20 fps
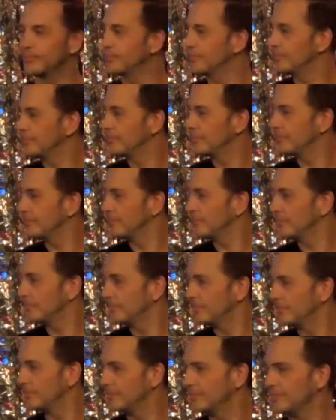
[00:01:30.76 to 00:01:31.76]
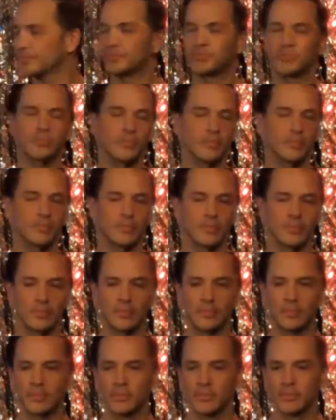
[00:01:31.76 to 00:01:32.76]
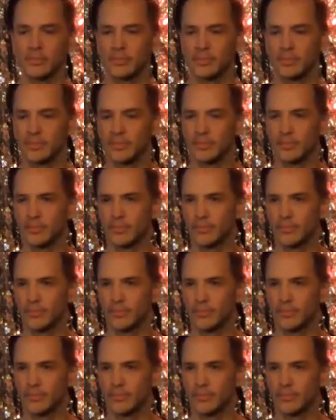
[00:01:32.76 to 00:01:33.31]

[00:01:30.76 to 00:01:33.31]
The person shown says nothing.